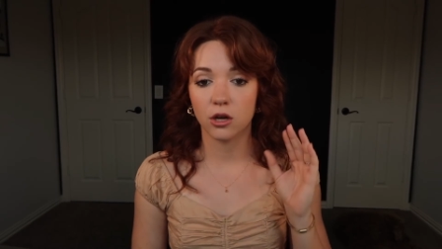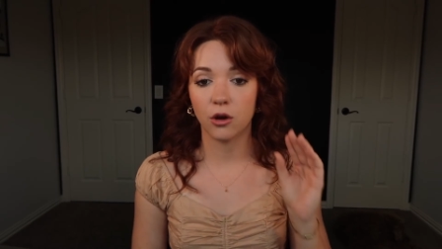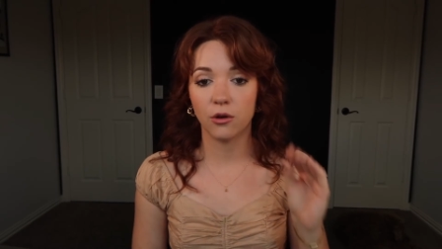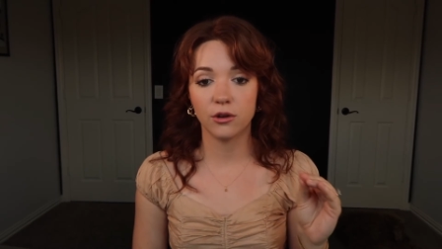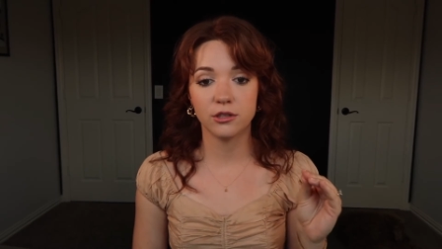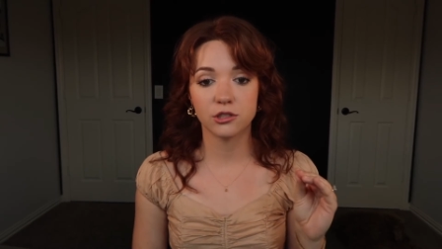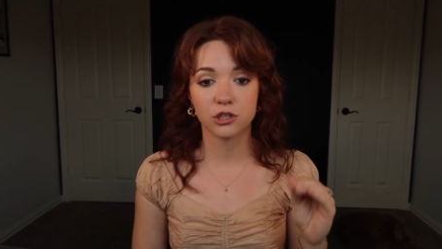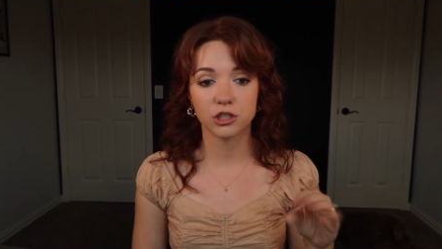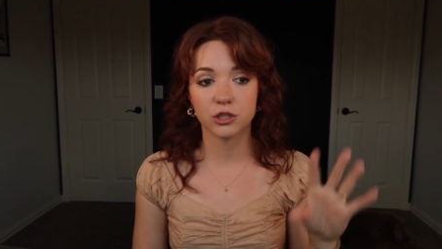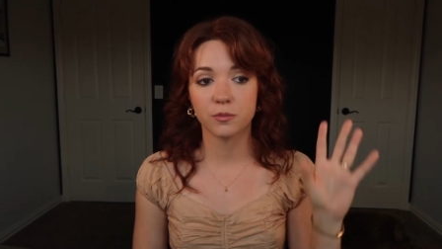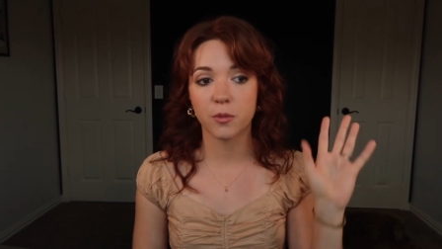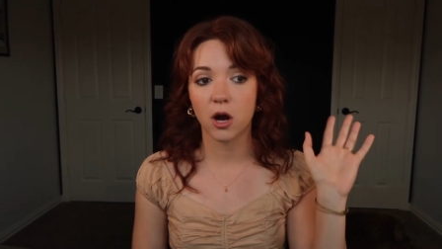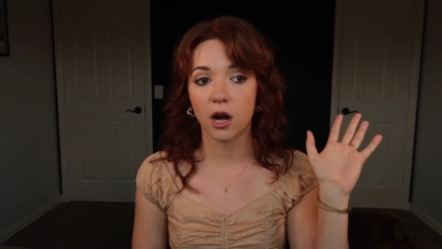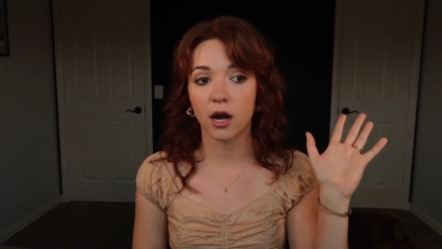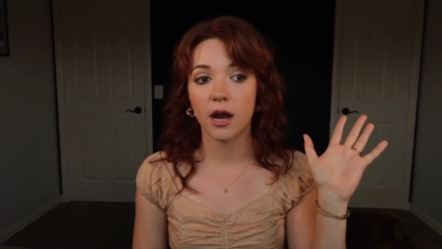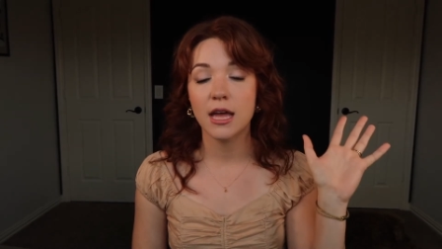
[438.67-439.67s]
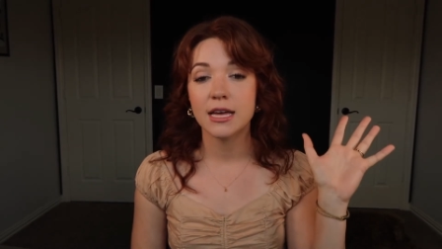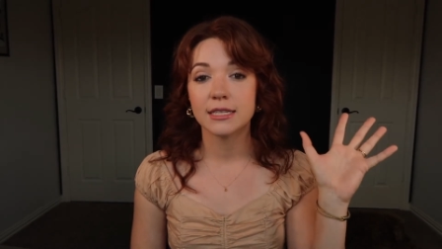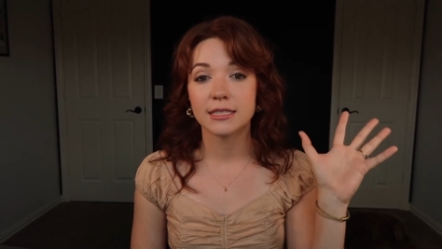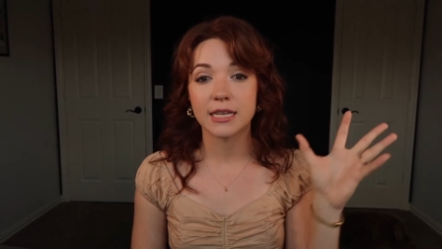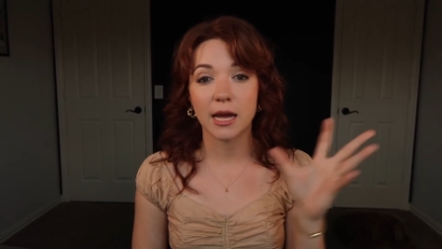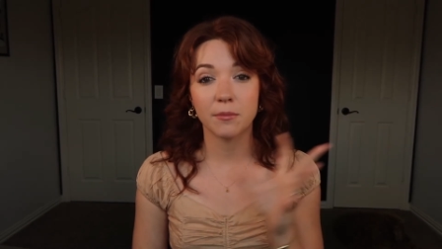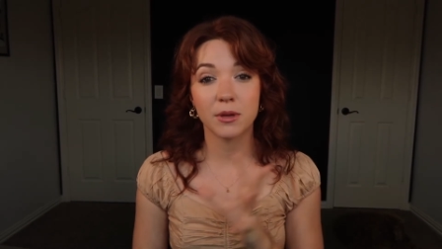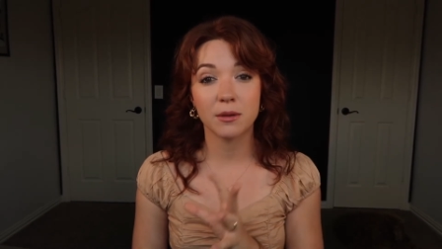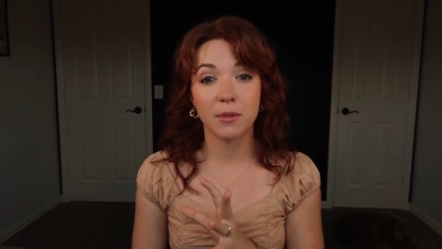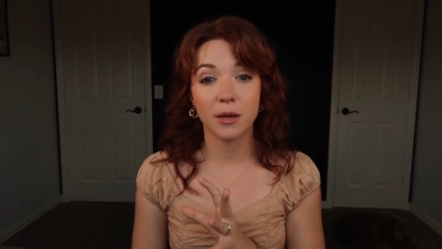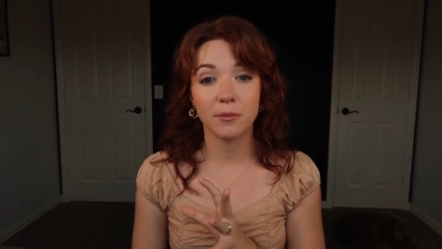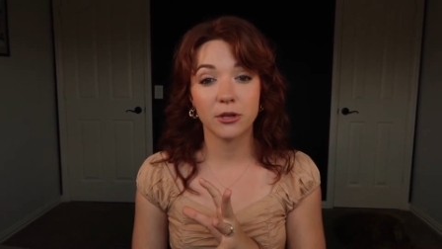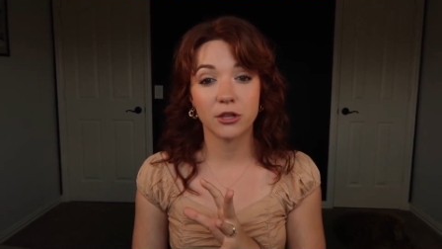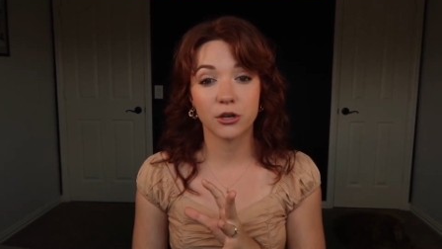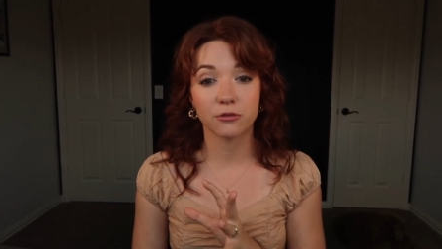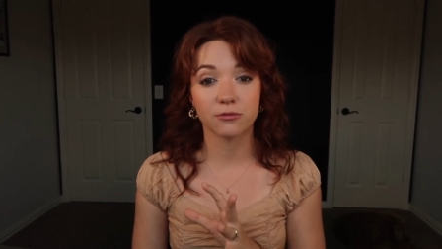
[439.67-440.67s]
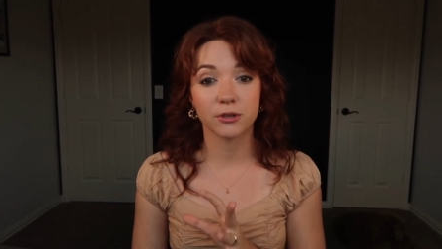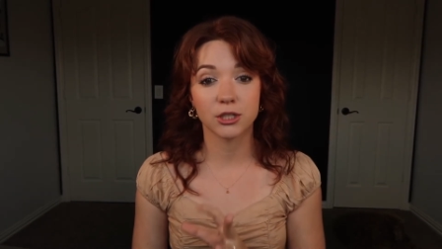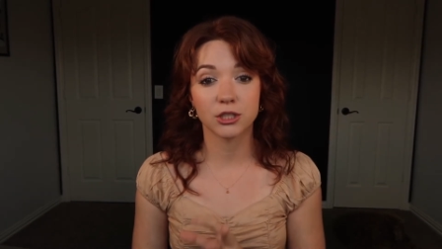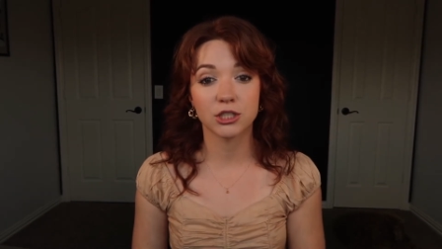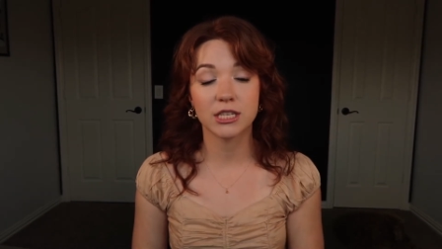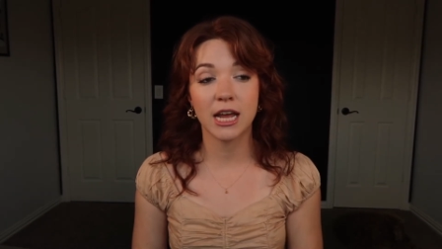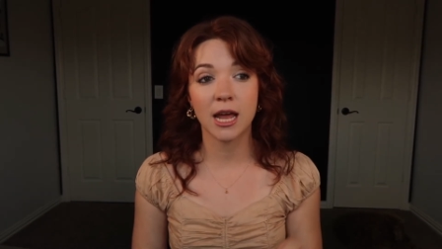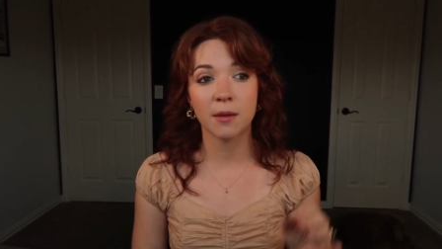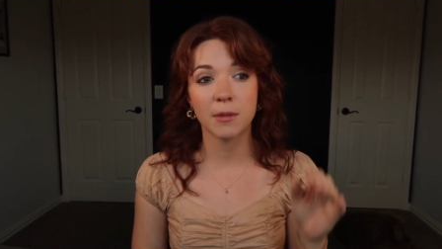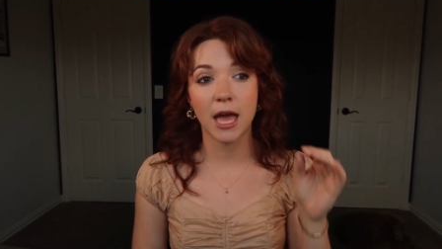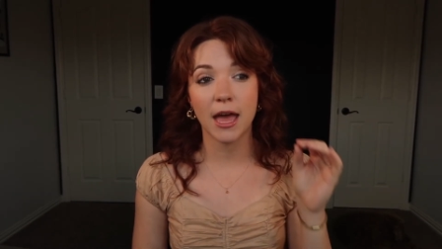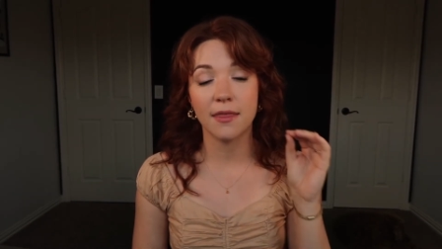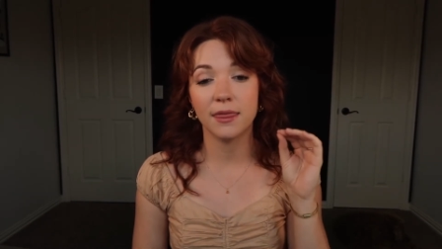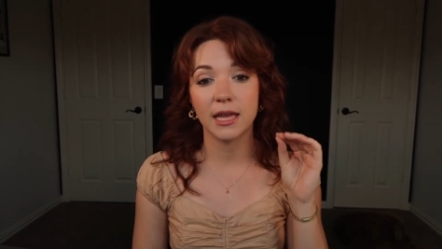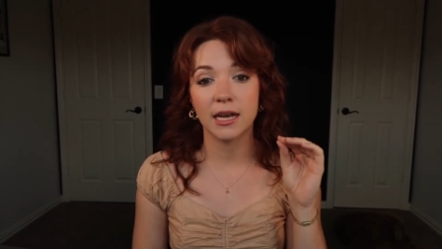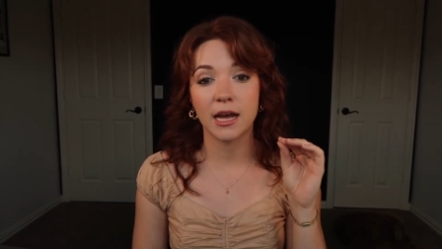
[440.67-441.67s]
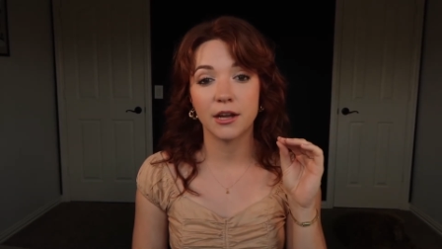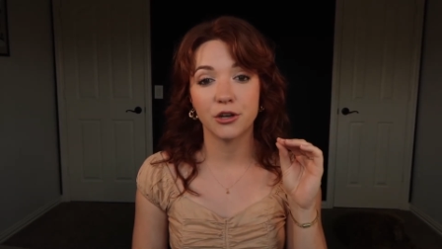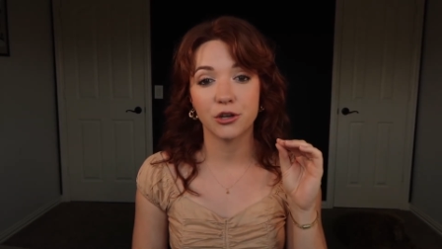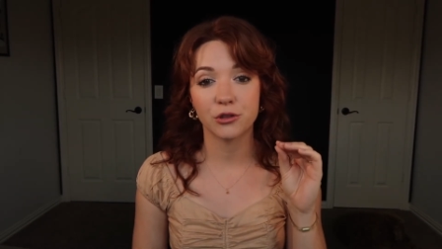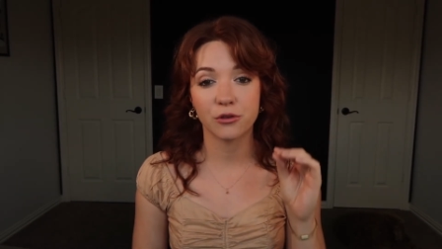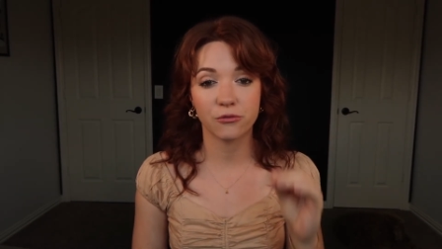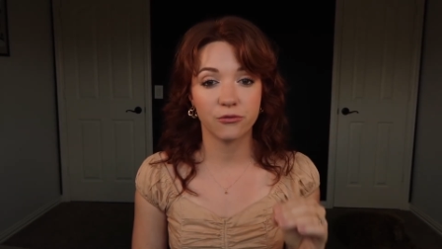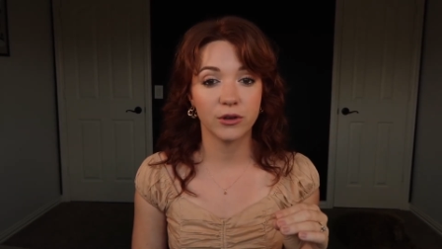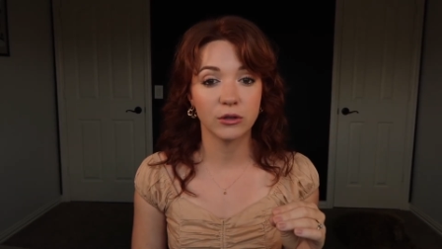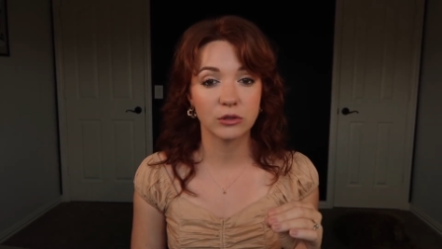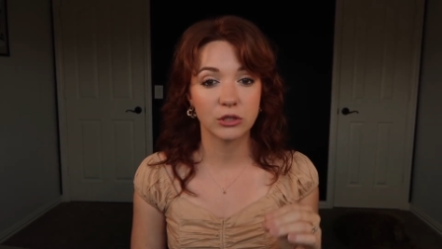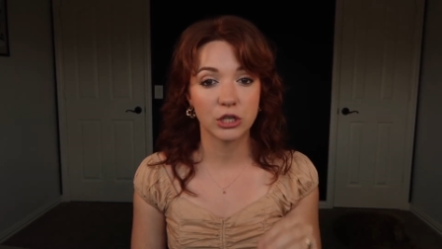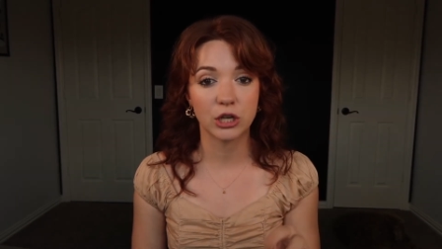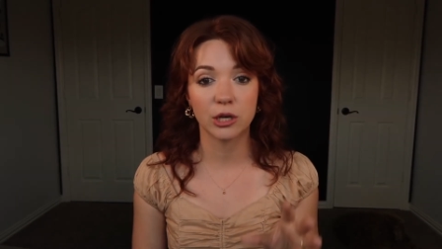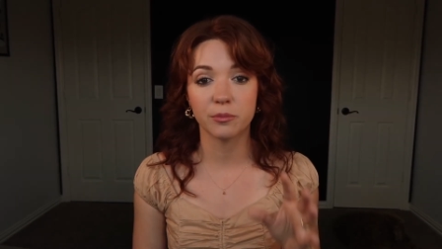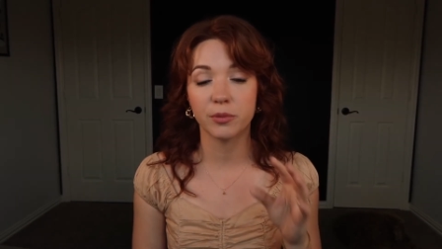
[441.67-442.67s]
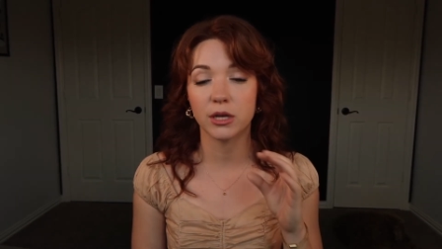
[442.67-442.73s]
Go to search bar, type in maybe their first name, and then under the filter,